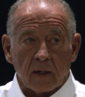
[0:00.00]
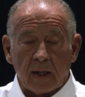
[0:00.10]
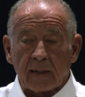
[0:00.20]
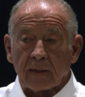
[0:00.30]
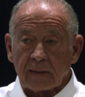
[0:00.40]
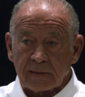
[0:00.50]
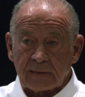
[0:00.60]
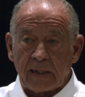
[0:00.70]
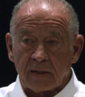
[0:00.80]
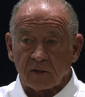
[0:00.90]
like let's
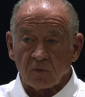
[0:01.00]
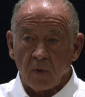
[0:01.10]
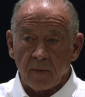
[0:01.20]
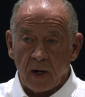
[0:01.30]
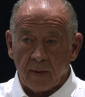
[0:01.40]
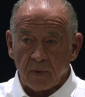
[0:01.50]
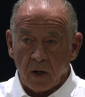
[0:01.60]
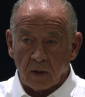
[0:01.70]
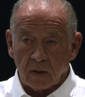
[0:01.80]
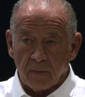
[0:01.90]
say this woman I'm
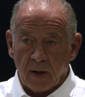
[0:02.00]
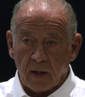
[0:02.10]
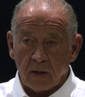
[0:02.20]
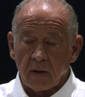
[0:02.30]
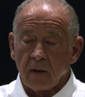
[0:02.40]
talking about